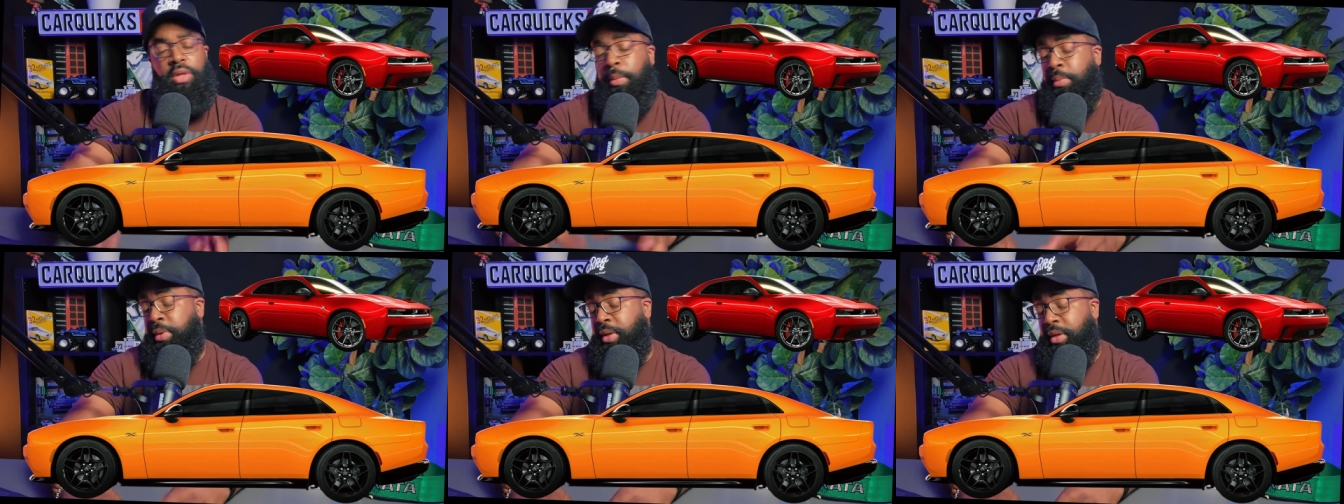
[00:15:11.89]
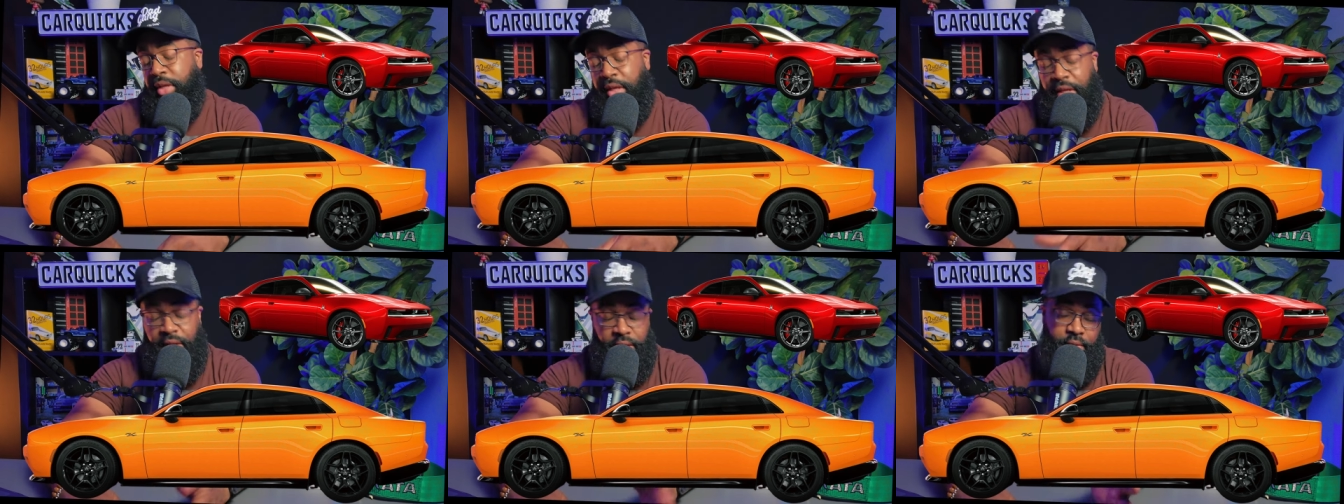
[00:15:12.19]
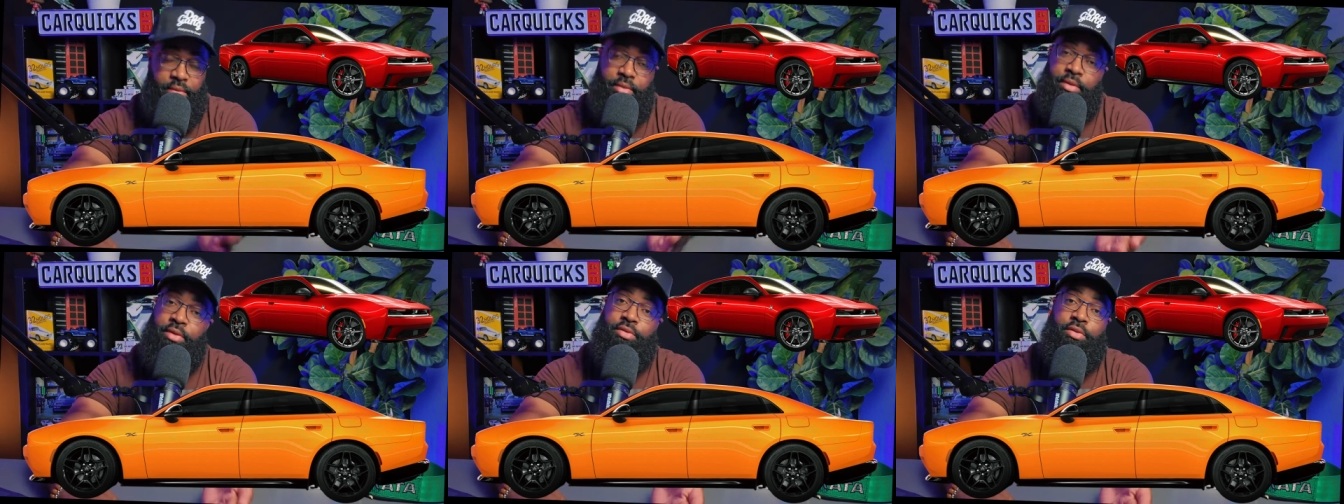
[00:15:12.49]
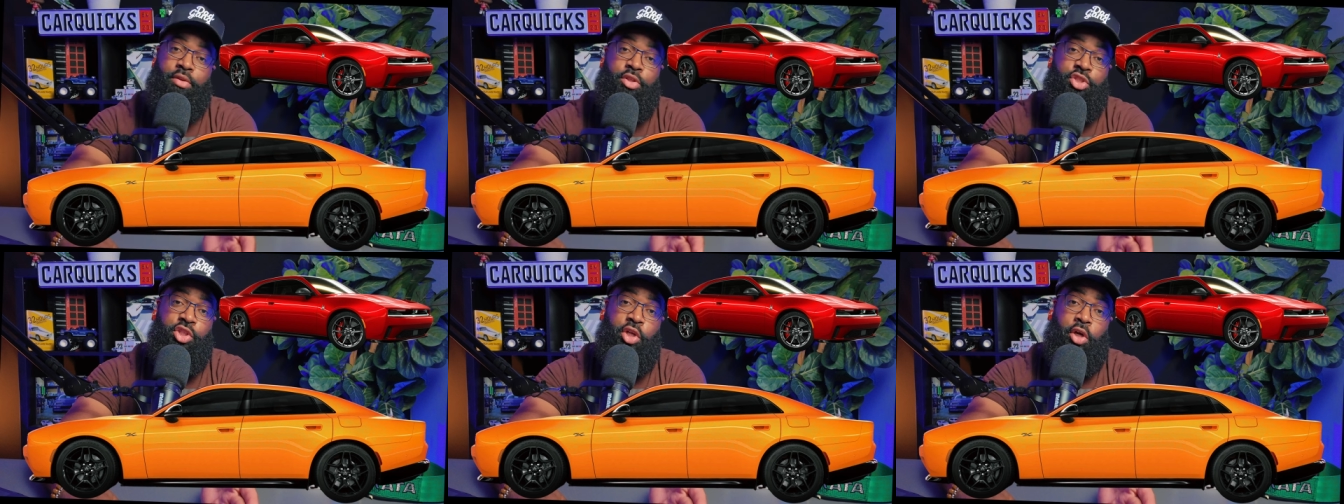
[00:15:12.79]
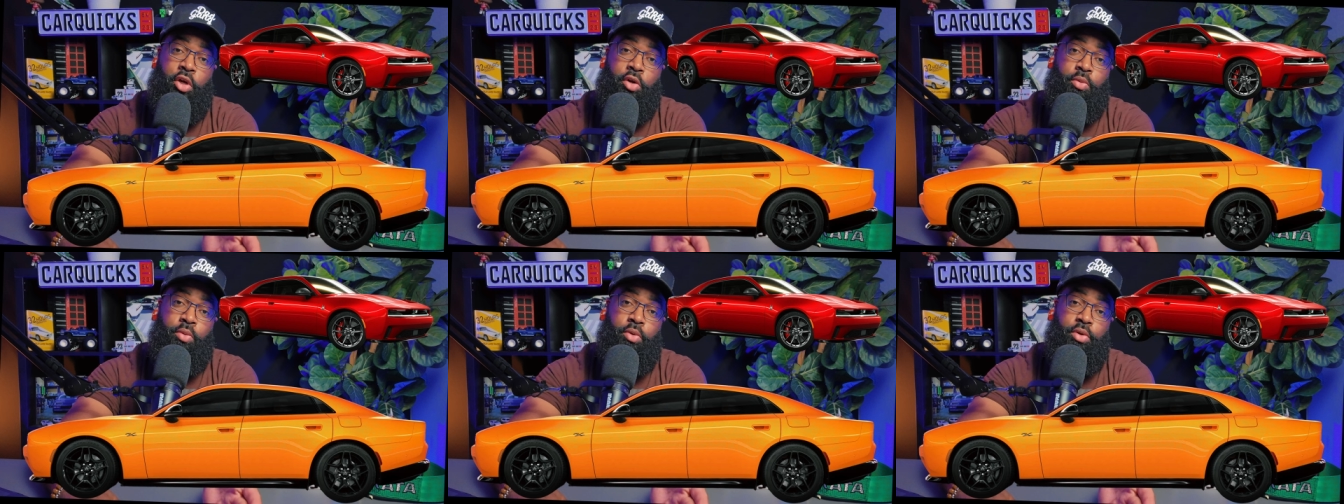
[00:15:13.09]
I mean, listen, G
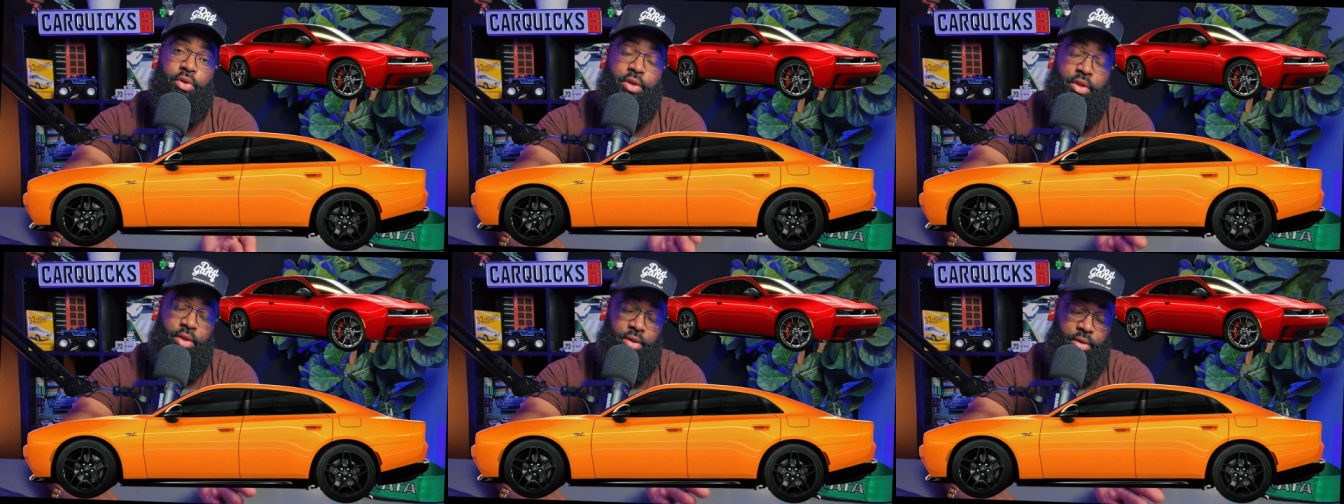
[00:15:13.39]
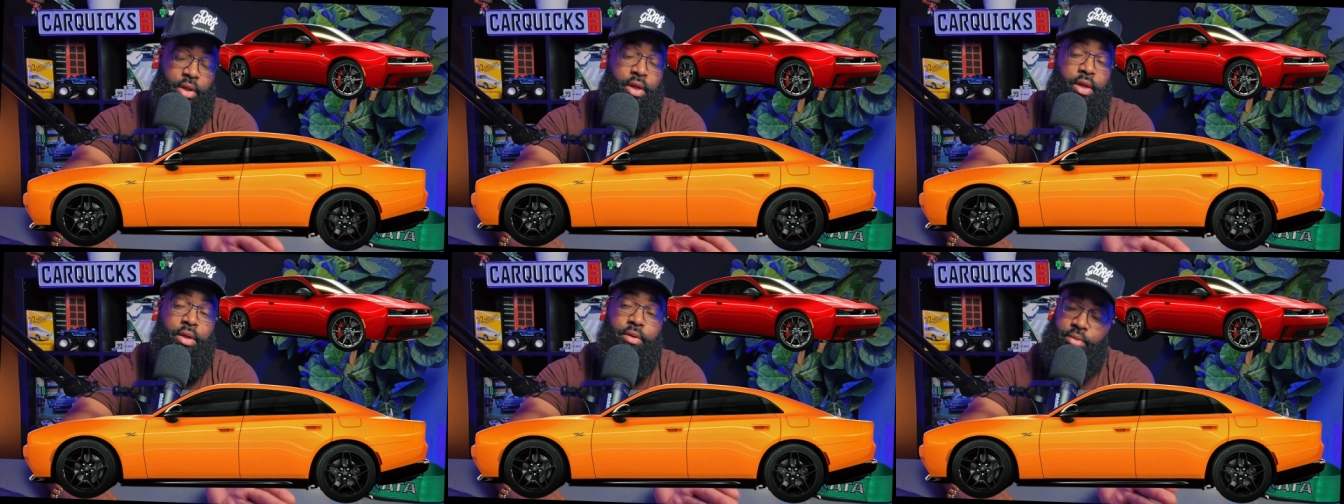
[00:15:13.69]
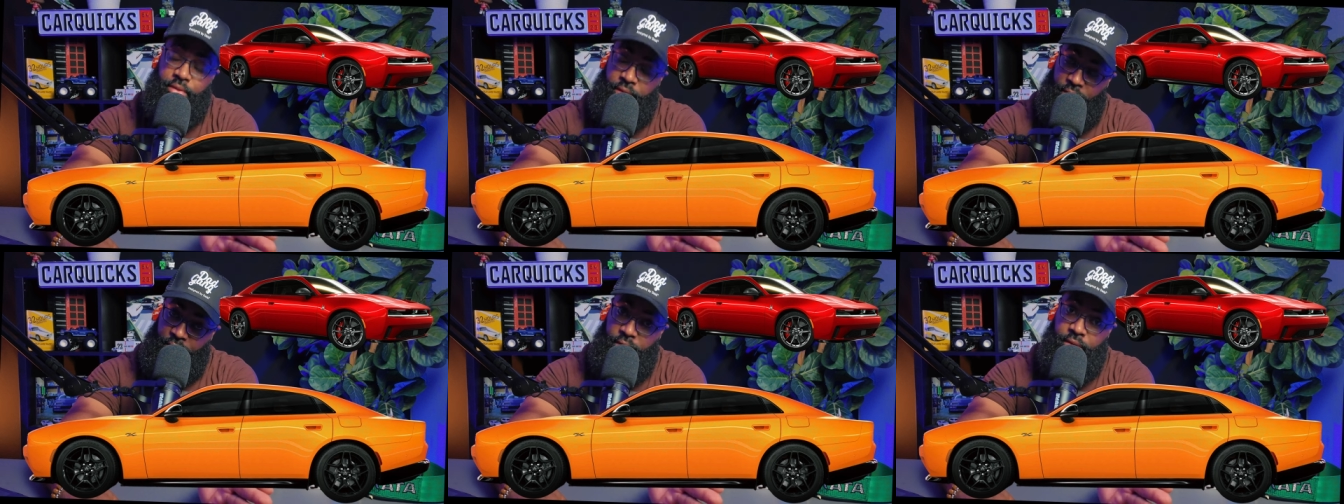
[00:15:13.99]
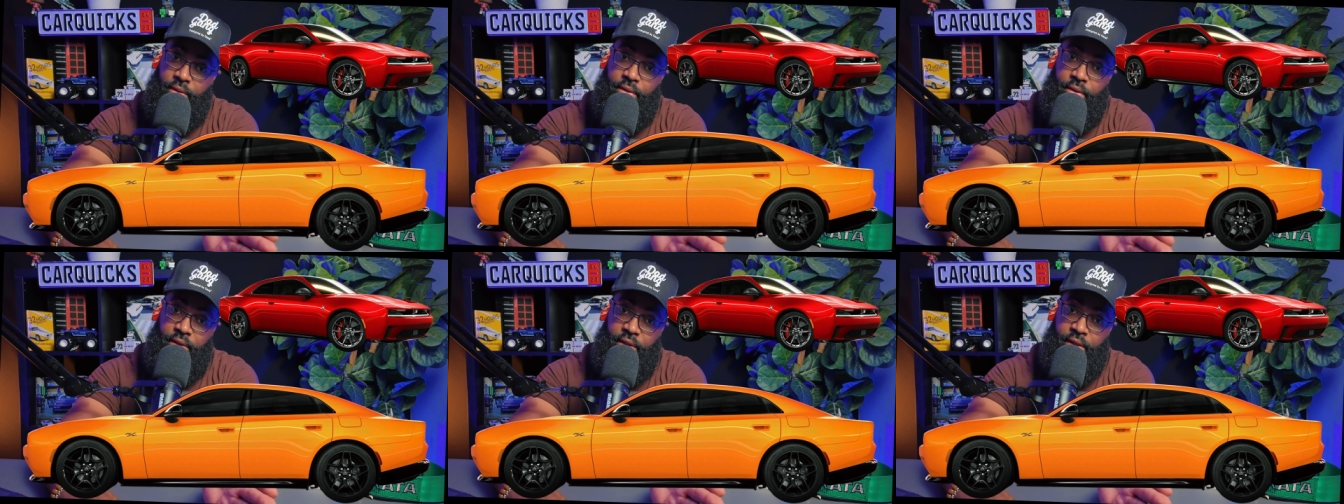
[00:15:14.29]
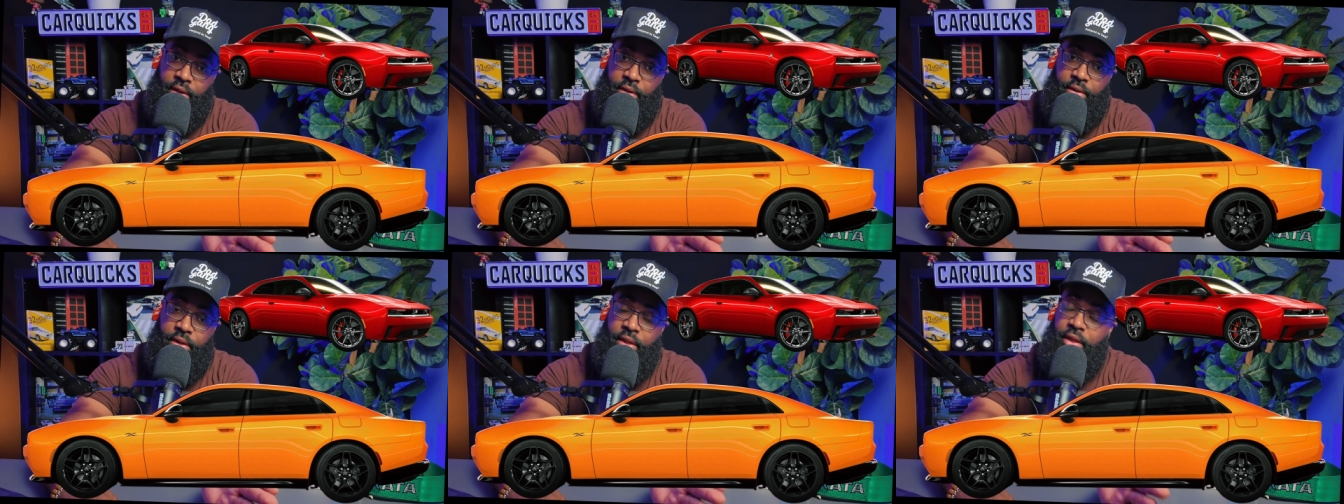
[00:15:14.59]
R Corolla can, uh,
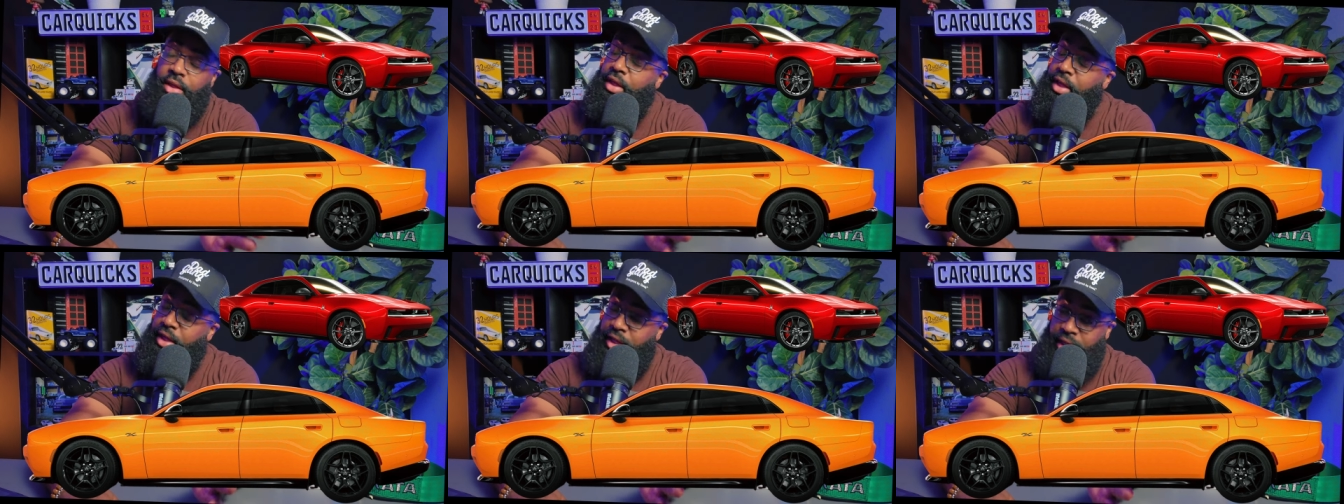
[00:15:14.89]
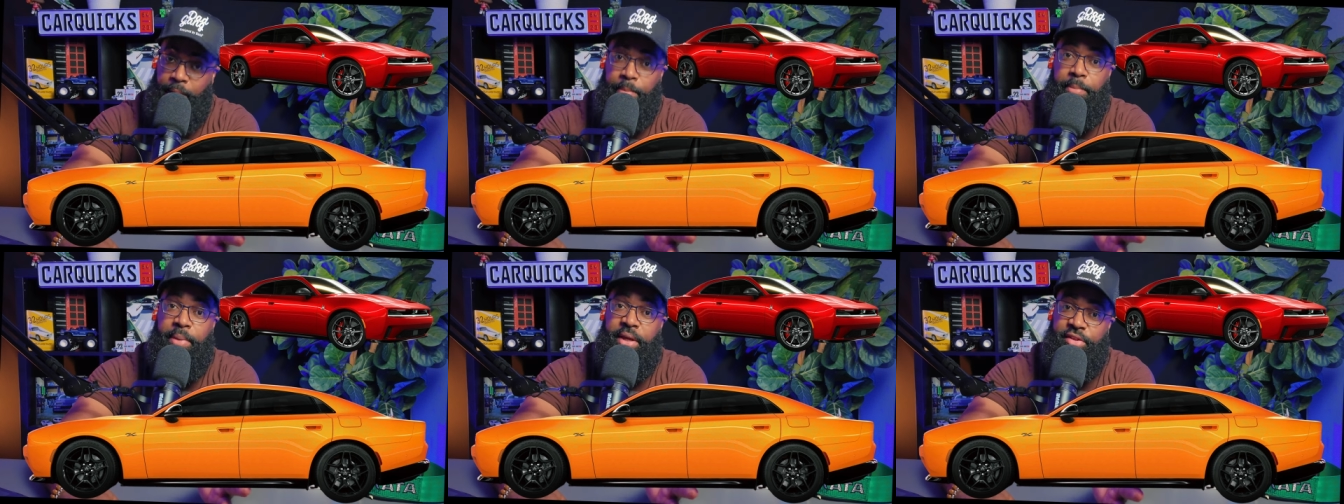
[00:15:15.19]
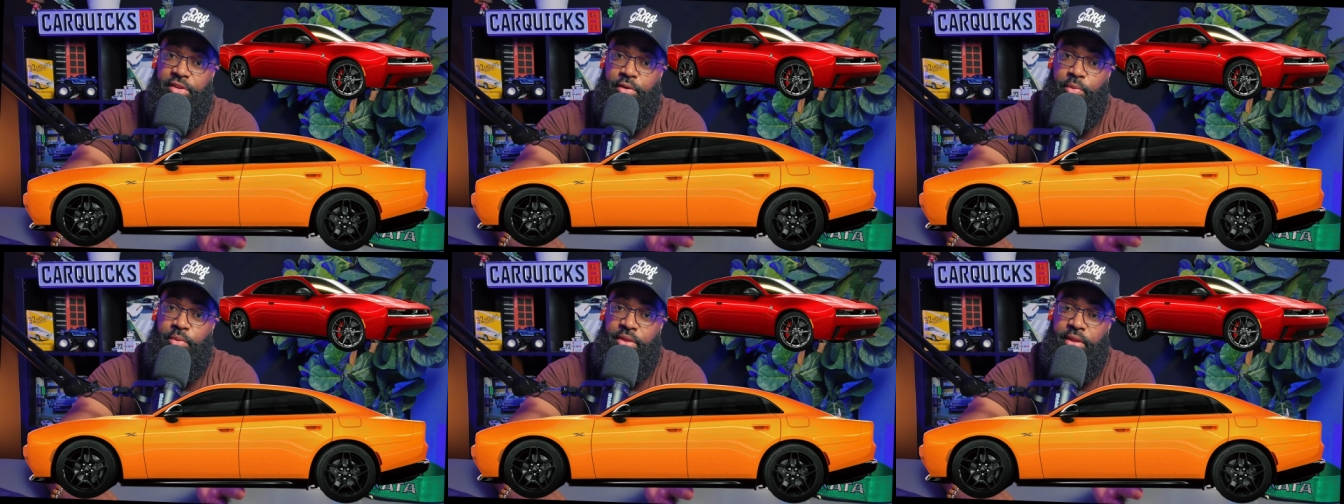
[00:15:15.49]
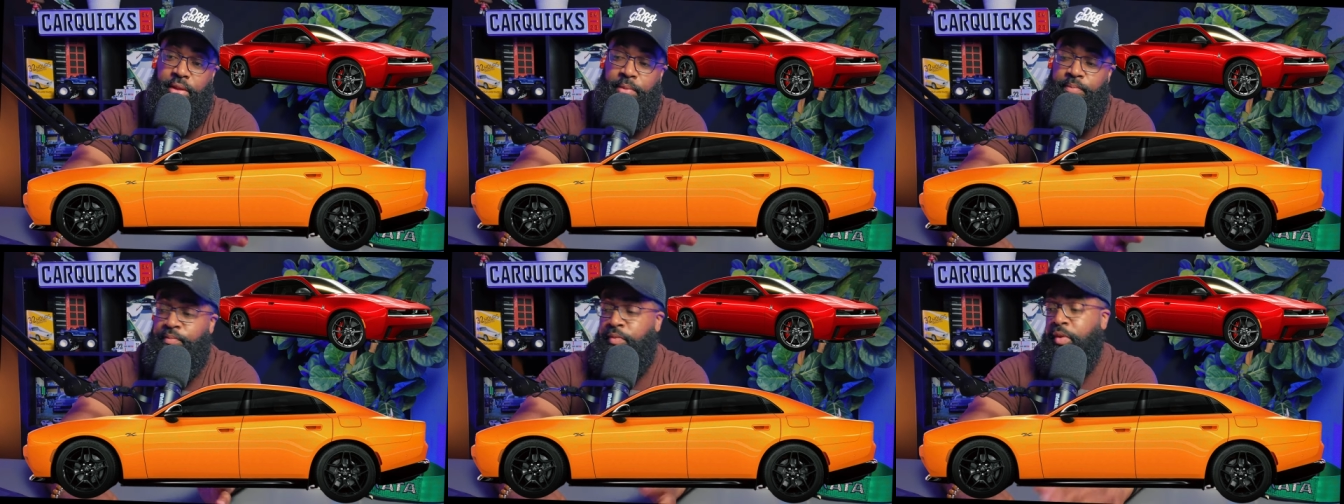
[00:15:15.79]
can get busy with him.